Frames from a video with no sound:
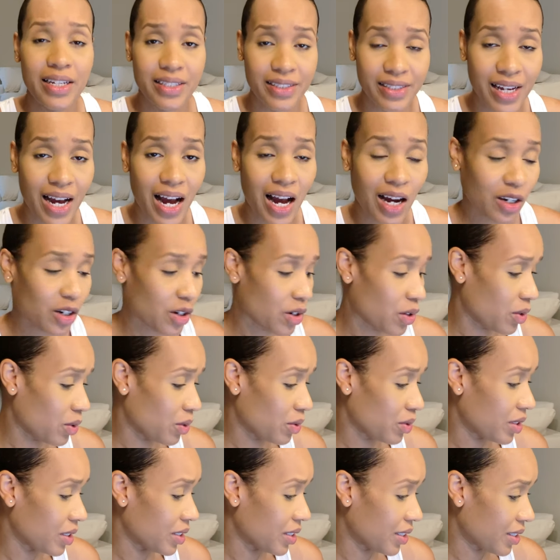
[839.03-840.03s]
and
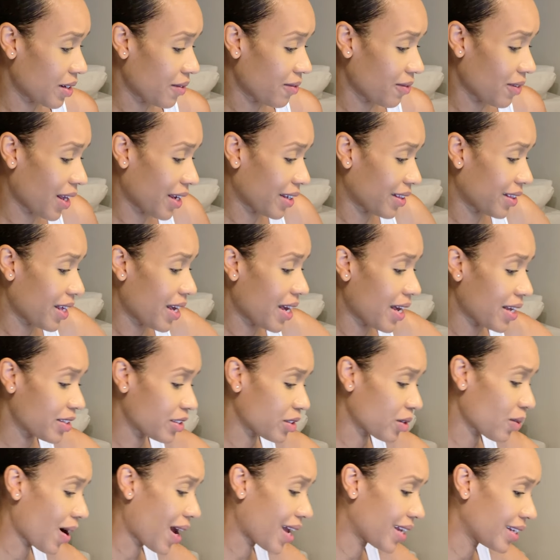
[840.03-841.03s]
tacos and stuff like
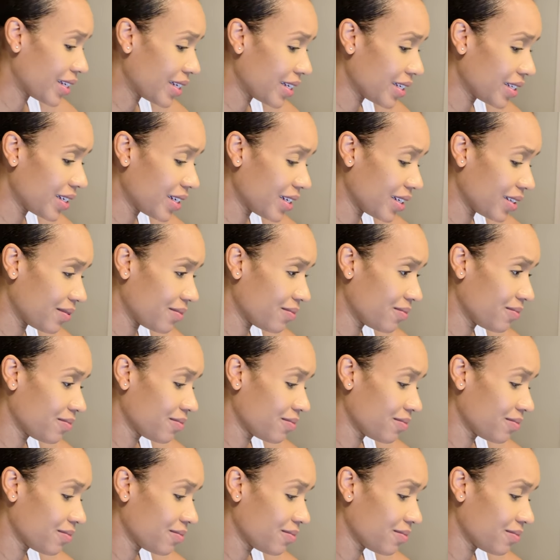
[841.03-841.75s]
that. So I needed